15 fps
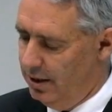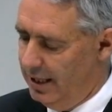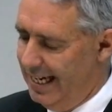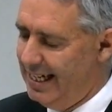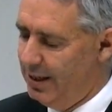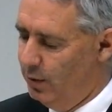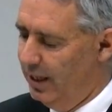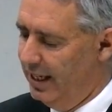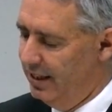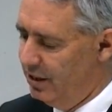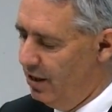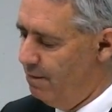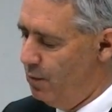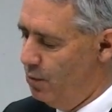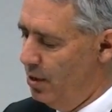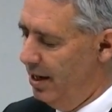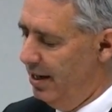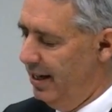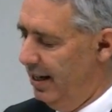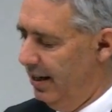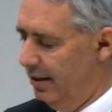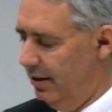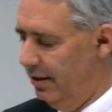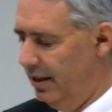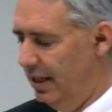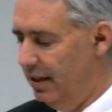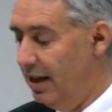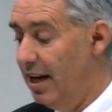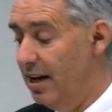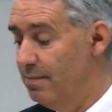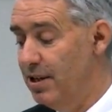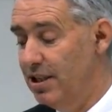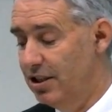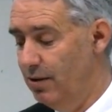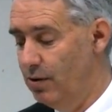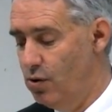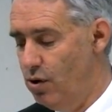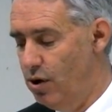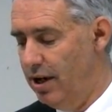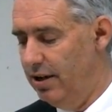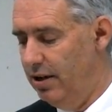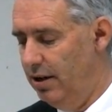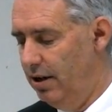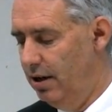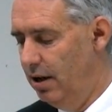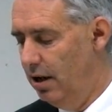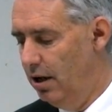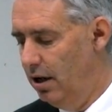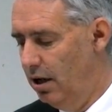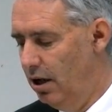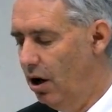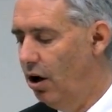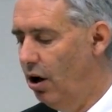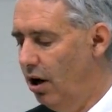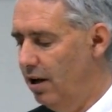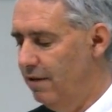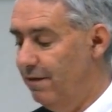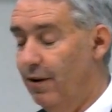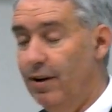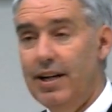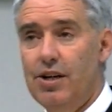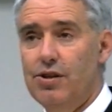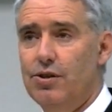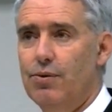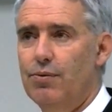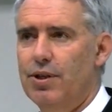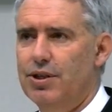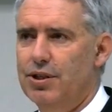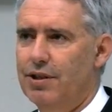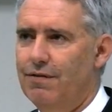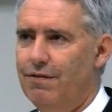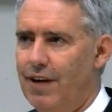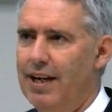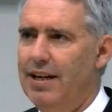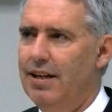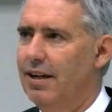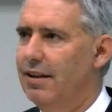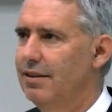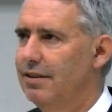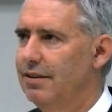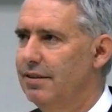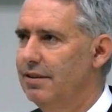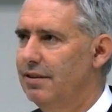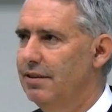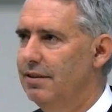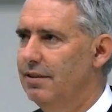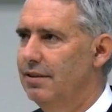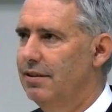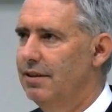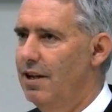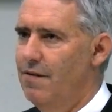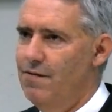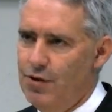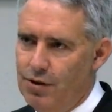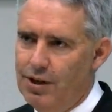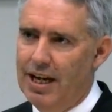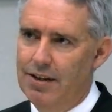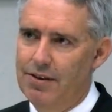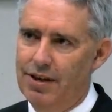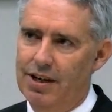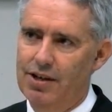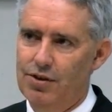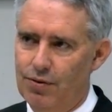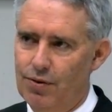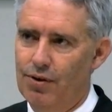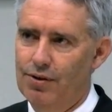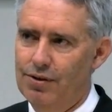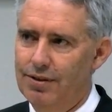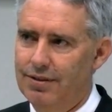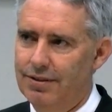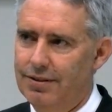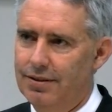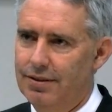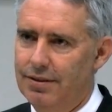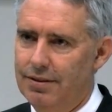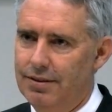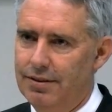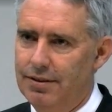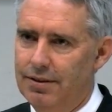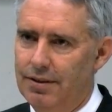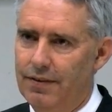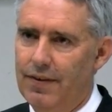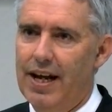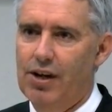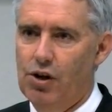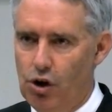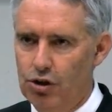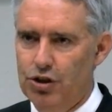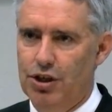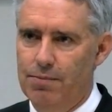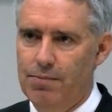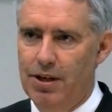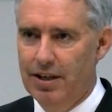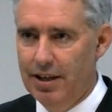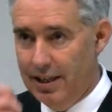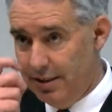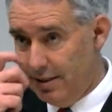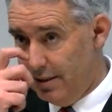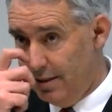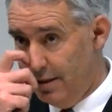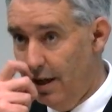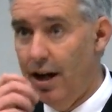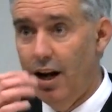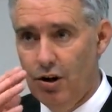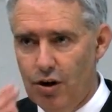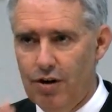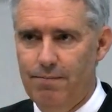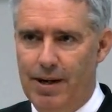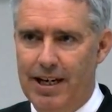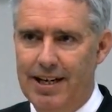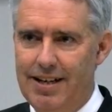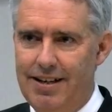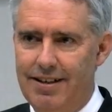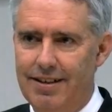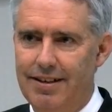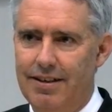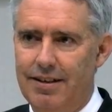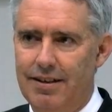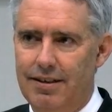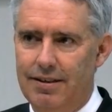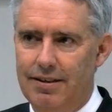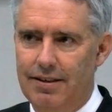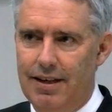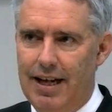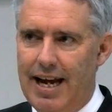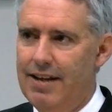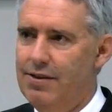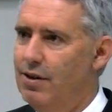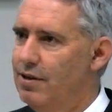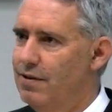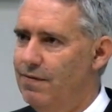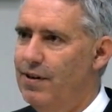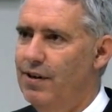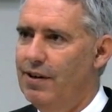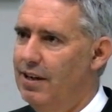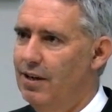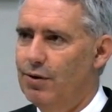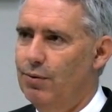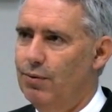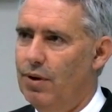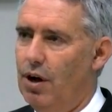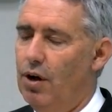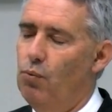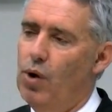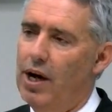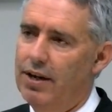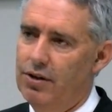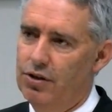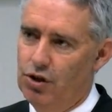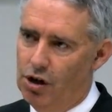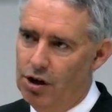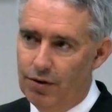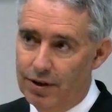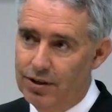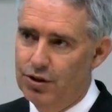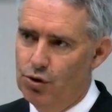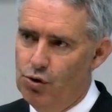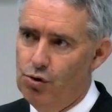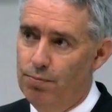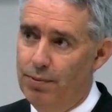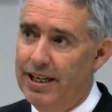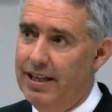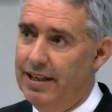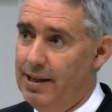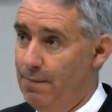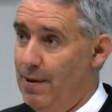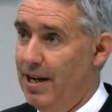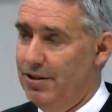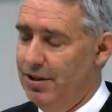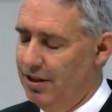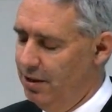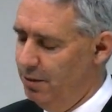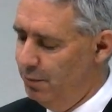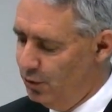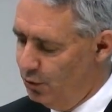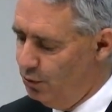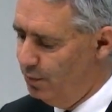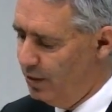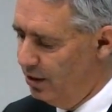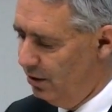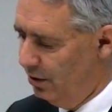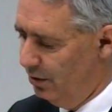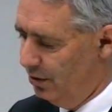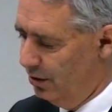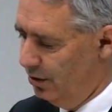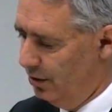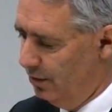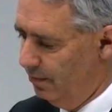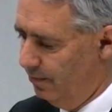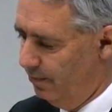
Equally, as I've pointed out, there can be some quite high financial risks of failure. If you get things wrong, they cost communities a lot of money, and there's very little, 1, tolerance, or B, capacity to absorb those losses.